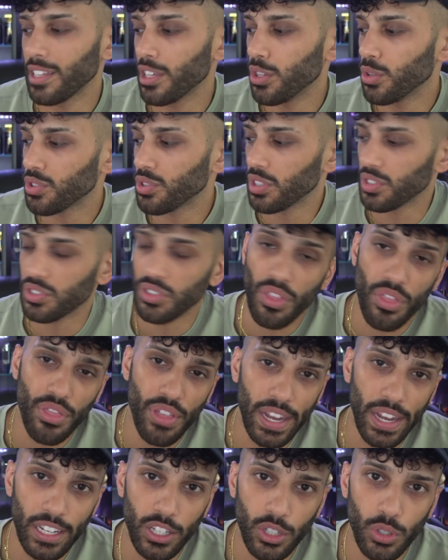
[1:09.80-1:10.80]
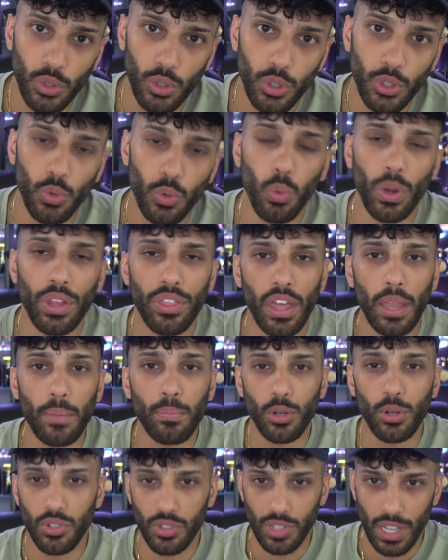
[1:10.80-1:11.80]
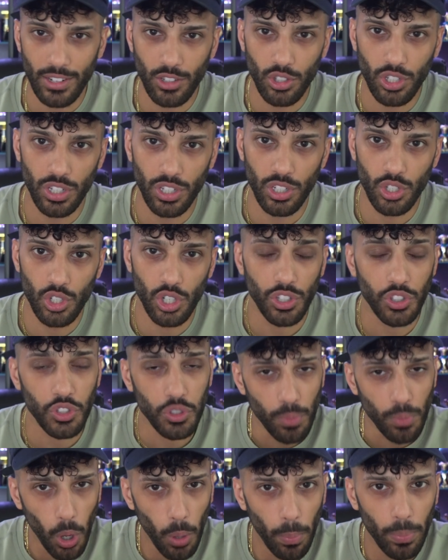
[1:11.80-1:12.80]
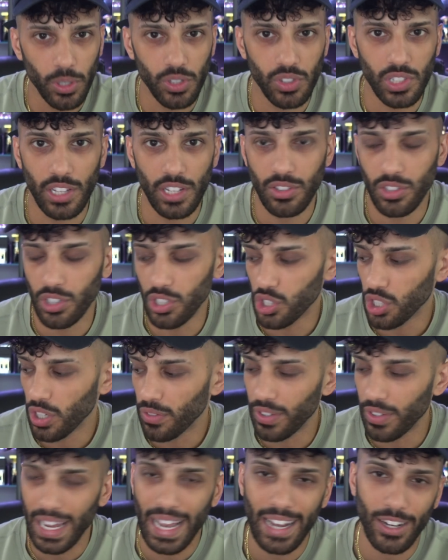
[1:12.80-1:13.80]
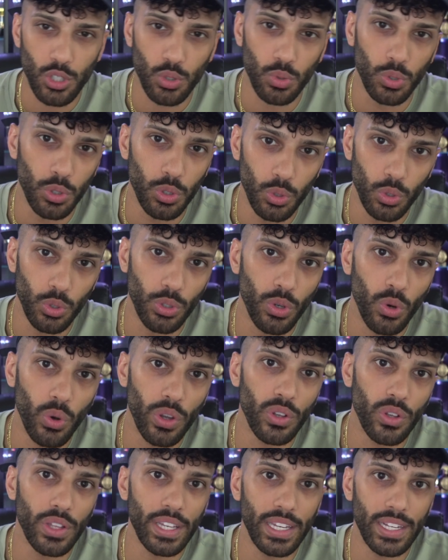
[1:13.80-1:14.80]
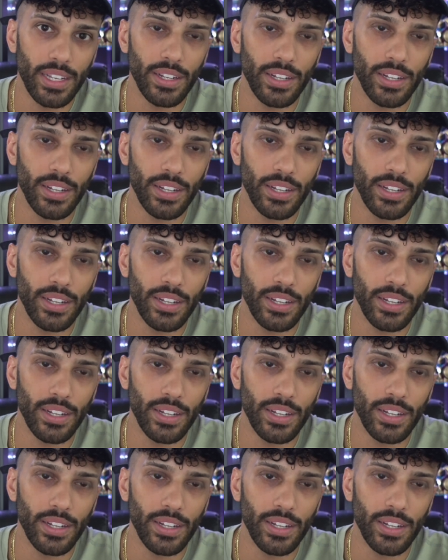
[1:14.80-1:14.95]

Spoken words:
they use a synthetic oud with a percentage, a small percentage of an actual oud oil in